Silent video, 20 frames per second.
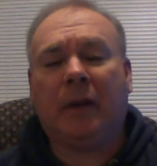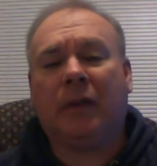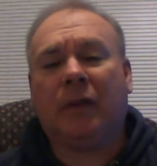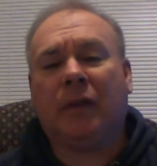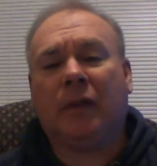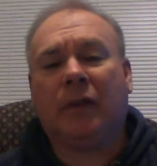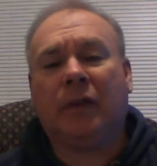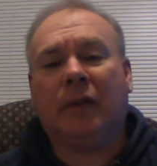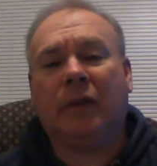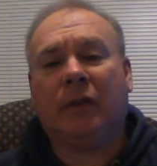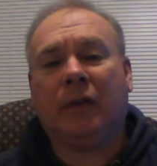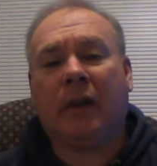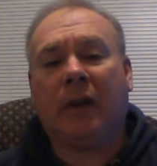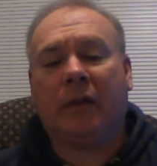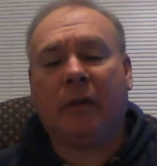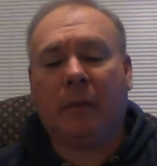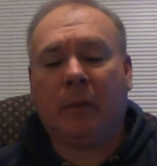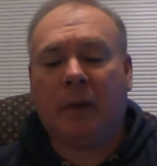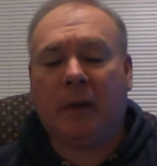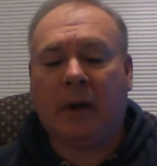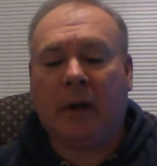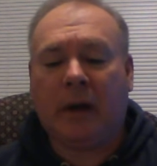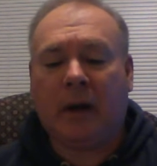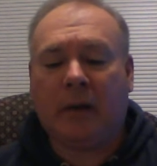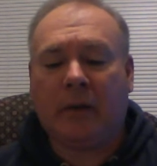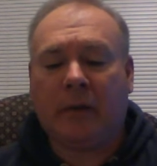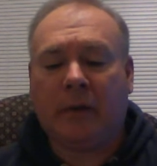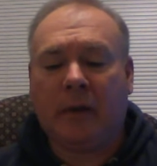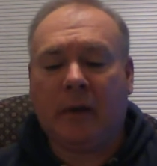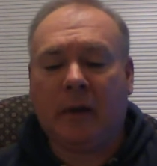page 67, we
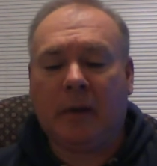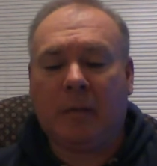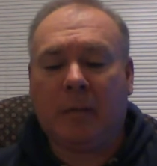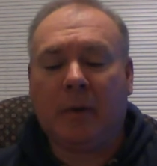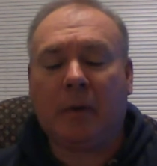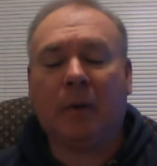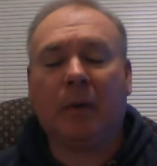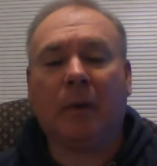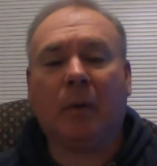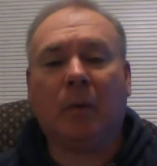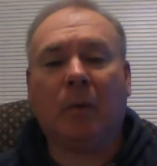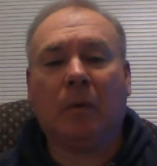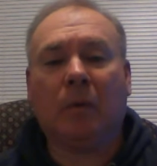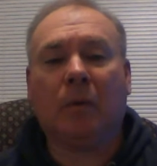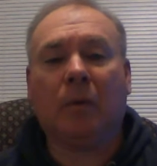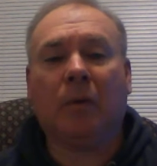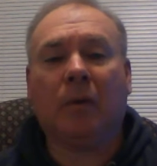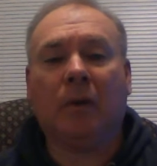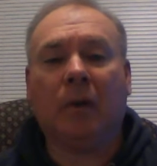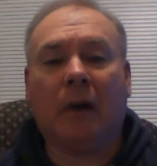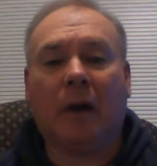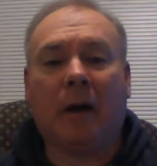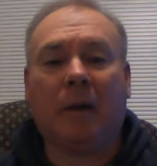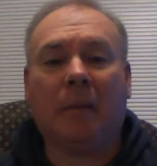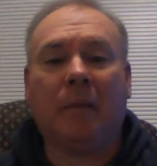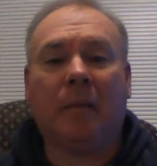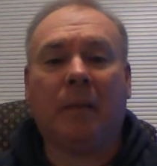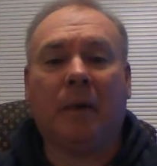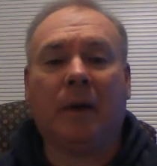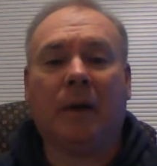have the empirical rule.
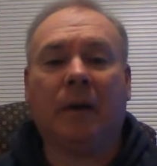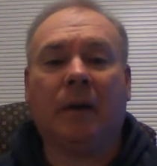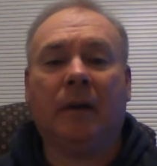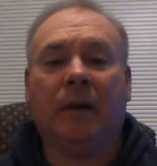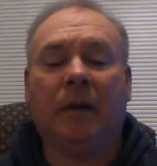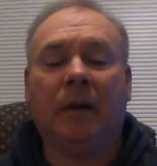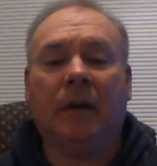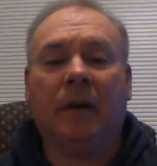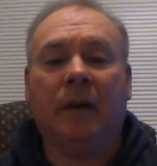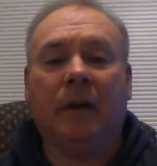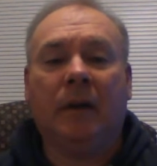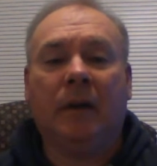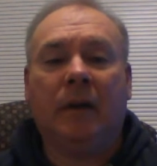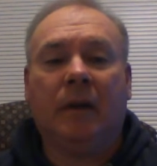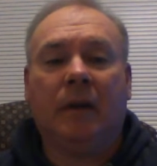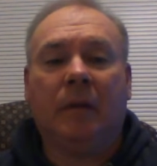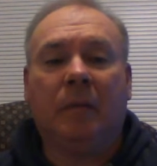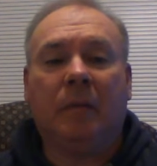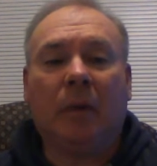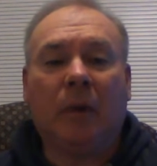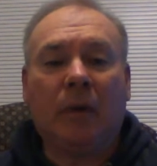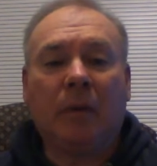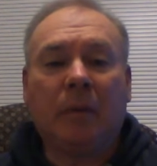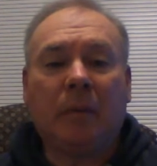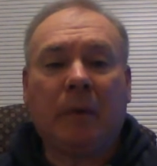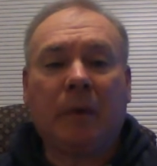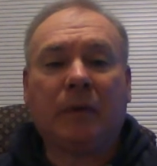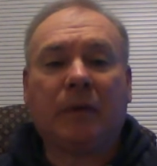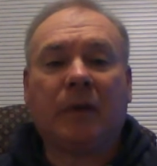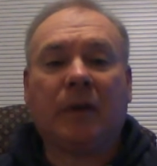I'm
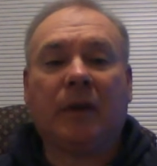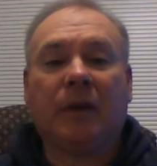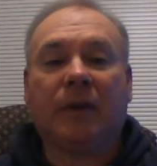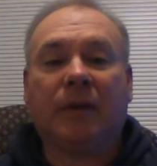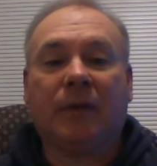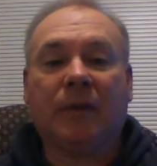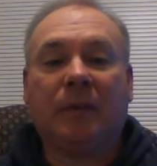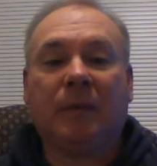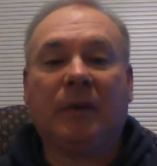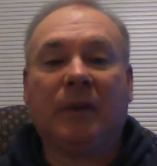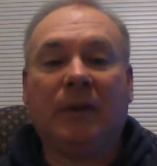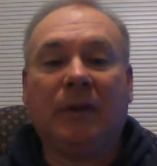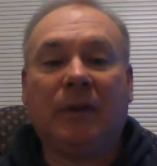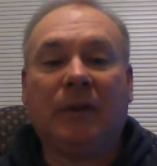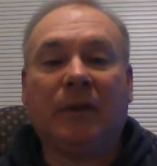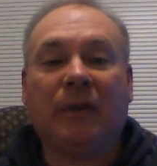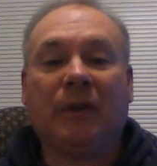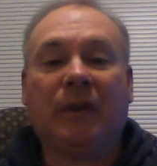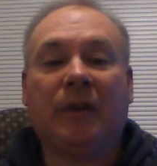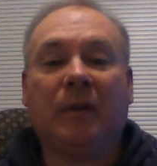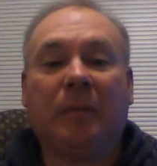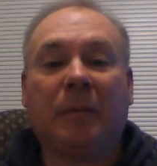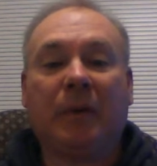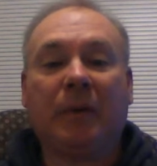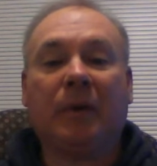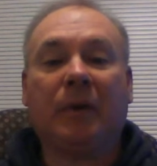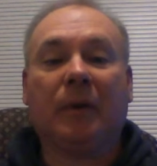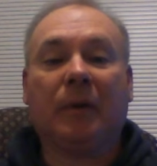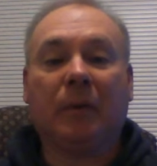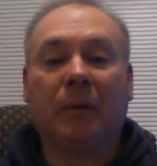most accustomed to using the
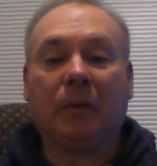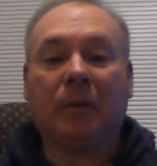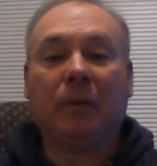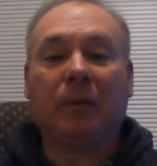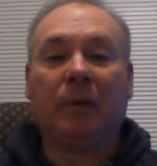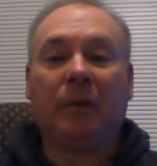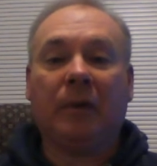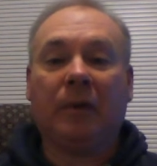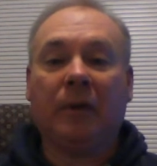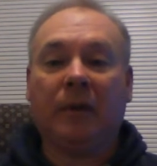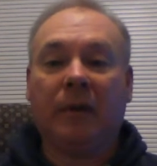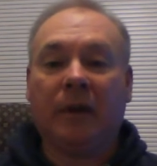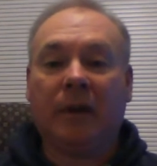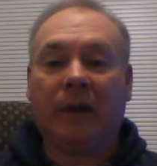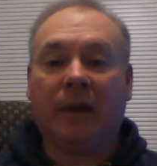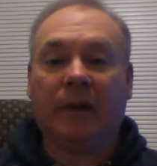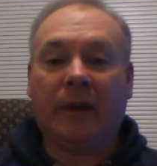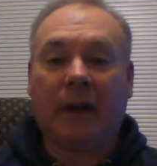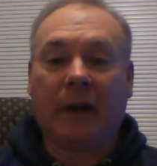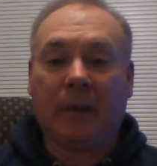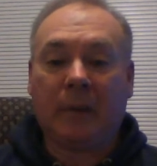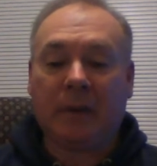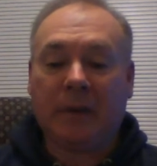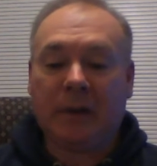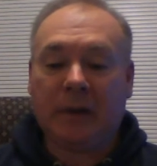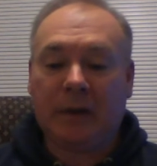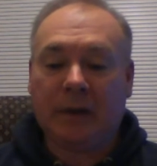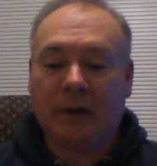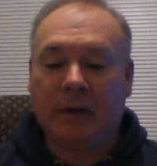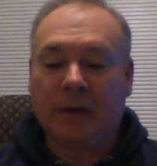empirical rule, and that
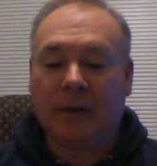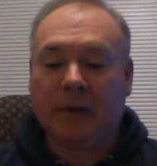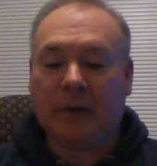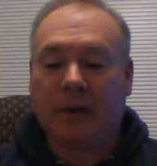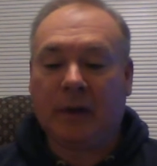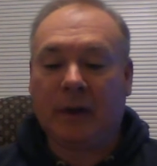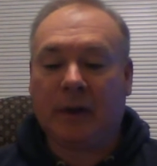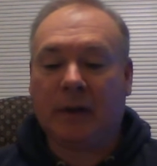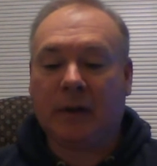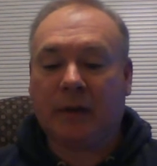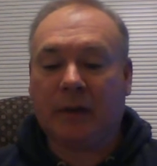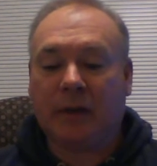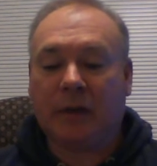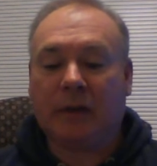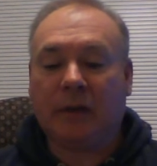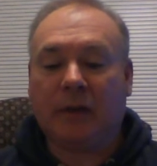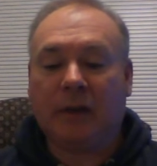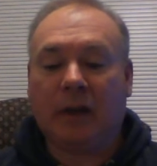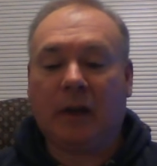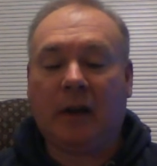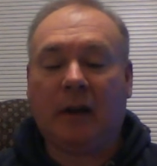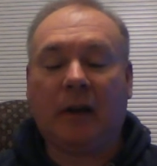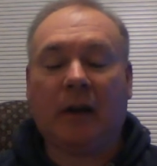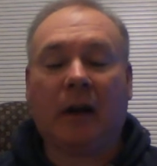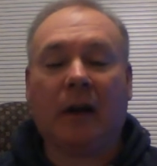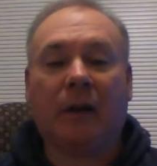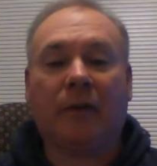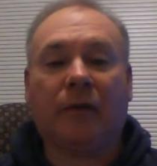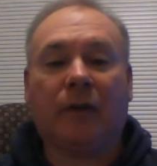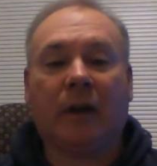one is 68,
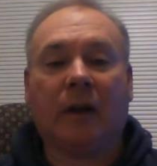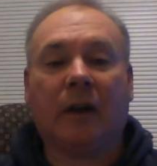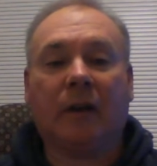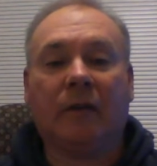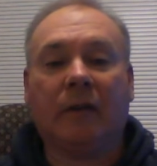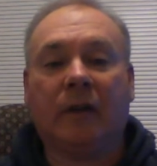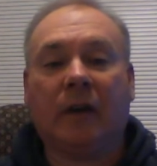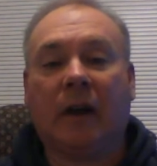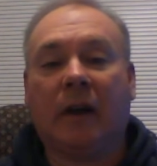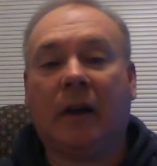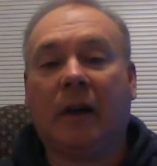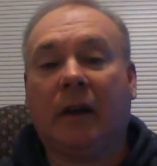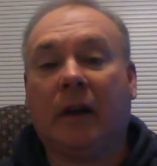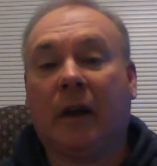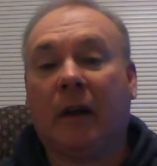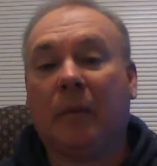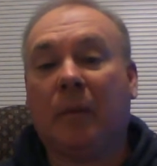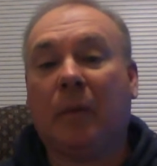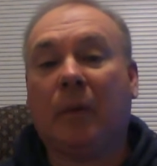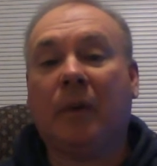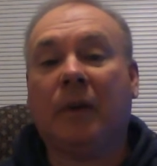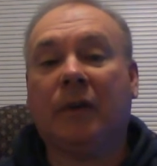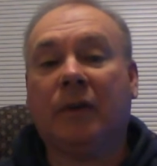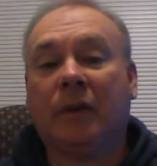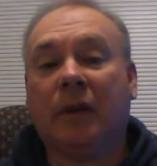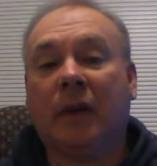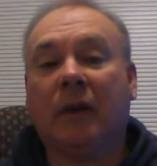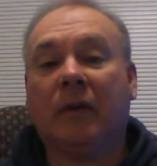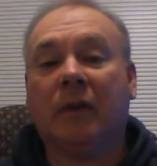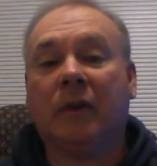95, and
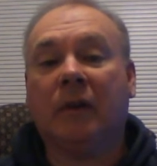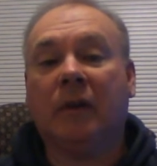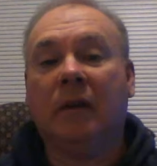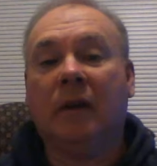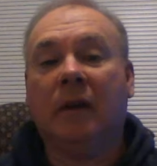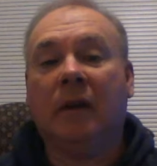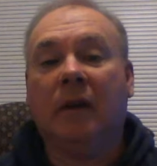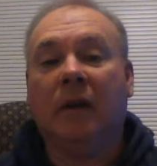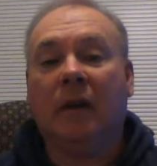99.7.